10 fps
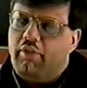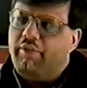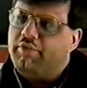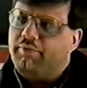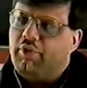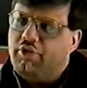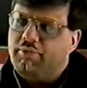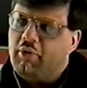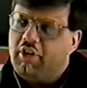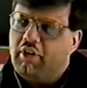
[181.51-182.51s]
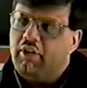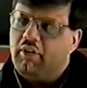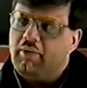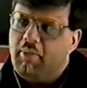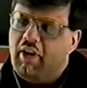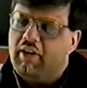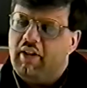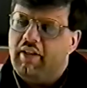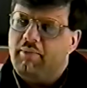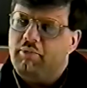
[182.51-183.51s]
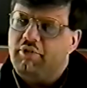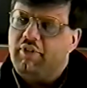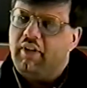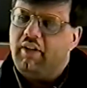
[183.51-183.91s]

of some frozen material, and many times